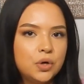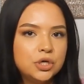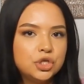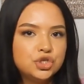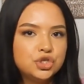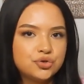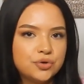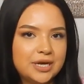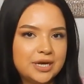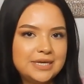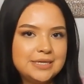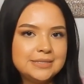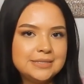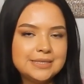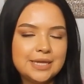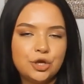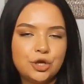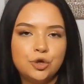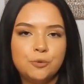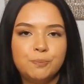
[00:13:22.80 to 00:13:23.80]
trays
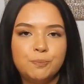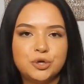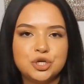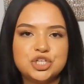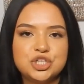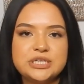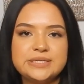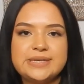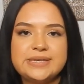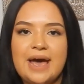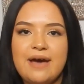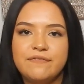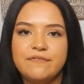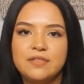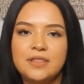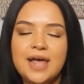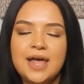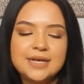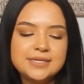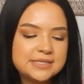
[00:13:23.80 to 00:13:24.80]
that you purchase have
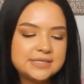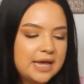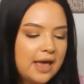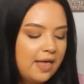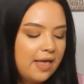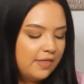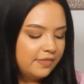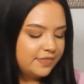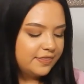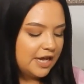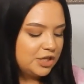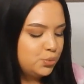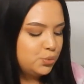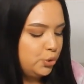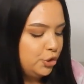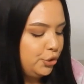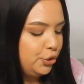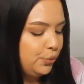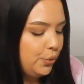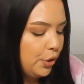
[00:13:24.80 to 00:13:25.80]
less, that's
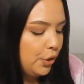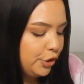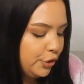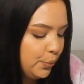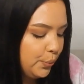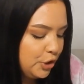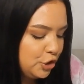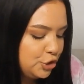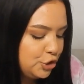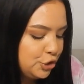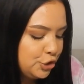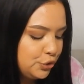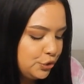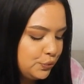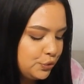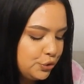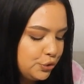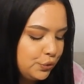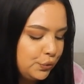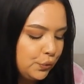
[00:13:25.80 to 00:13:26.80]
what you are going to
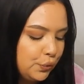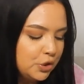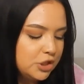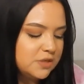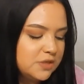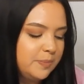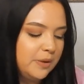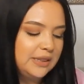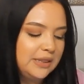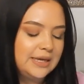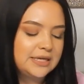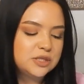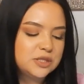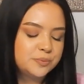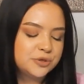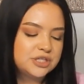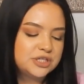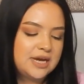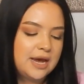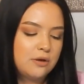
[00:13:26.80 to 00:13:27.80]
do to yours. But let's
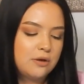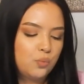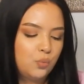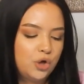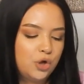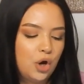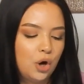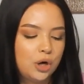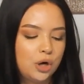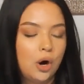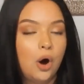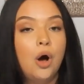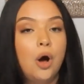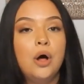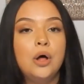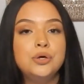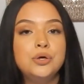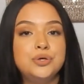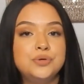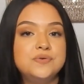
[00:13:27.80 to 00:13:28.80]
pretend we are
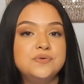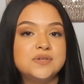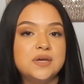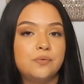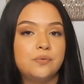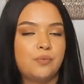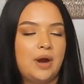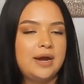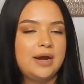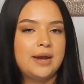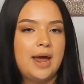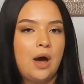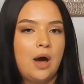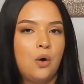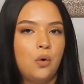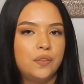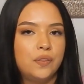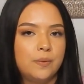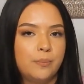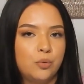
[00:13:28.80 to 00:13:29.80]
all using right
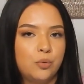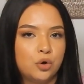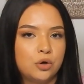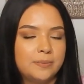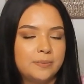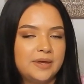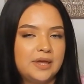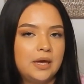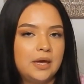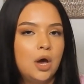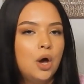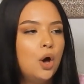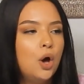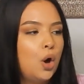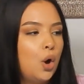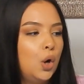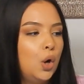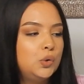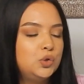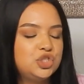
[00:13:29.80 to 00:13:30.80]
now the Borby
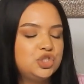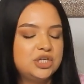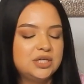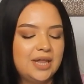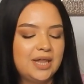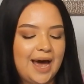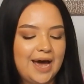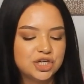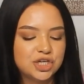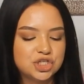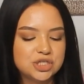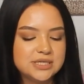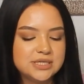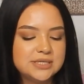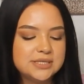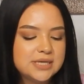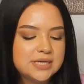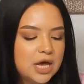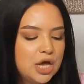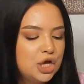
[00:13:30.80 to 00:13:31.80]
OG
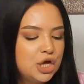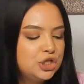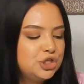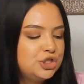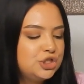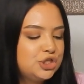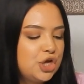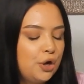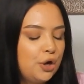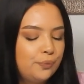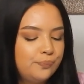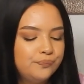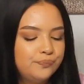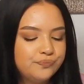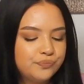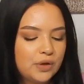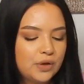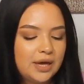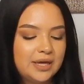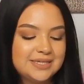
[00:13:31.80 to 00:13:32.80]
lashes. So
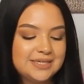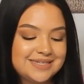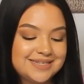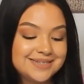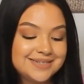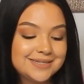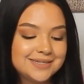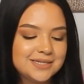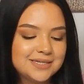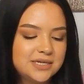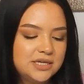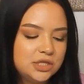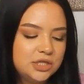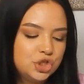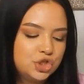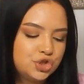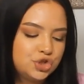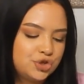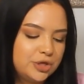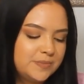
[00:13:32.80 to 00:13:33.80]
16
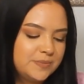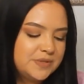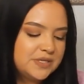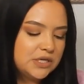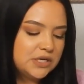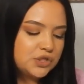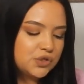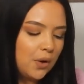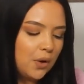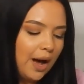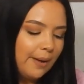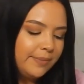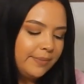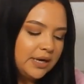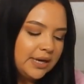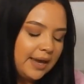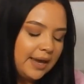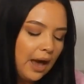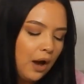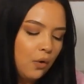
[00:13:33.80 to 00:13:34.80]
strips. So I'm
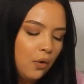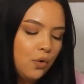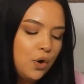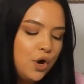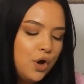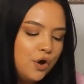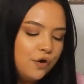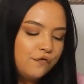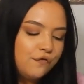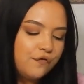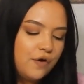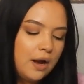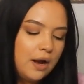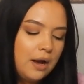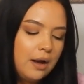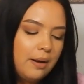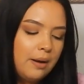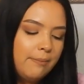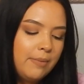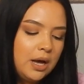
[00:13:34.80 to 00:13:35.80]
going to count
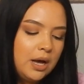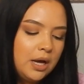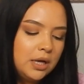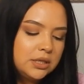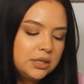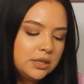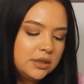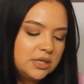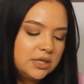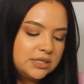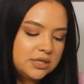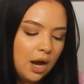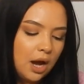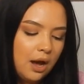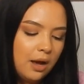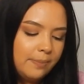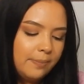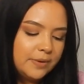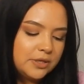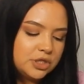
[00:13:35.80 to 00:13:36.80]
from the
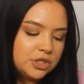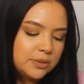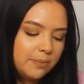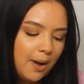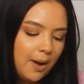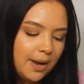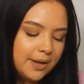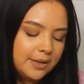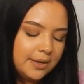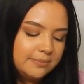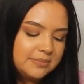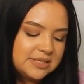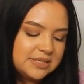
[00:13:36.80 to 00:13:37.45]
top to bottom,